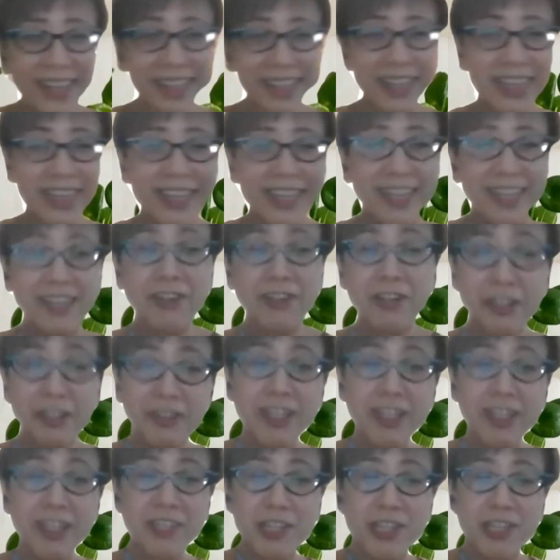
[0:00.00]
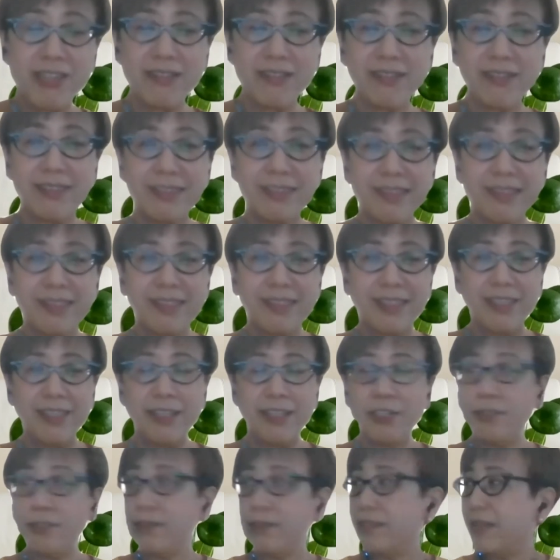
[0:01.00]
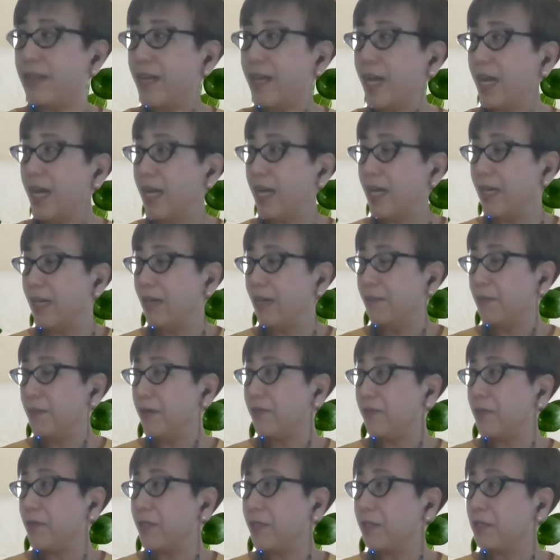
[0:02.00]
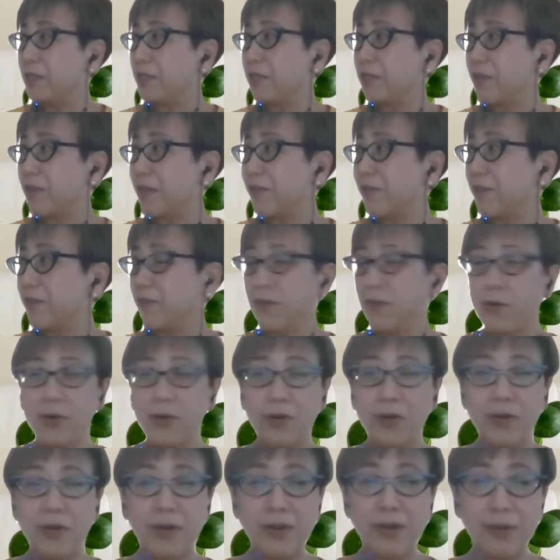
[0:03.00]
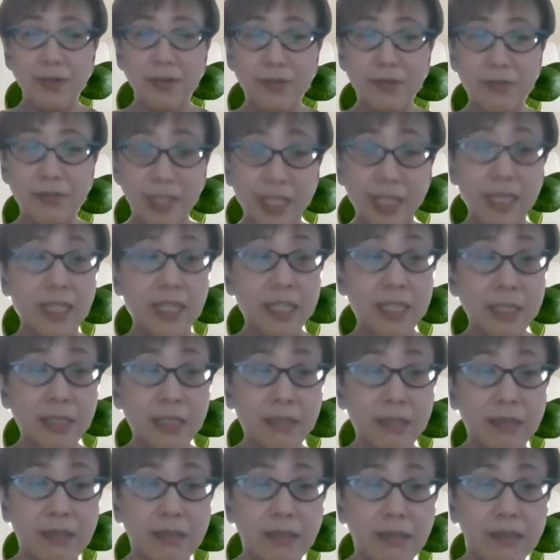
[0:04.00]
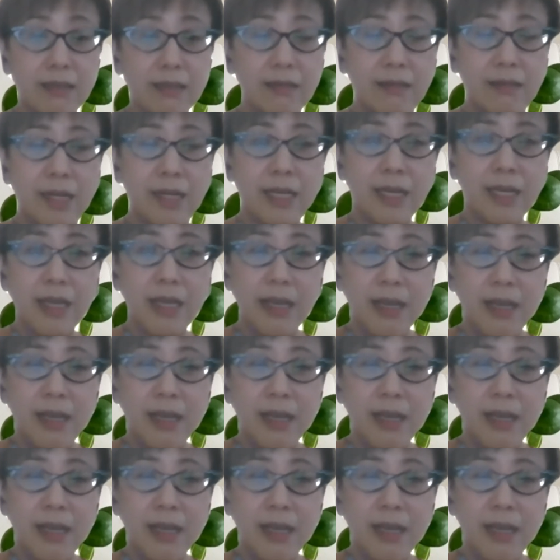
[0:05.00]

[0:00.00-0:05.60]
encourage, you know, everyone to strive for resilience, right?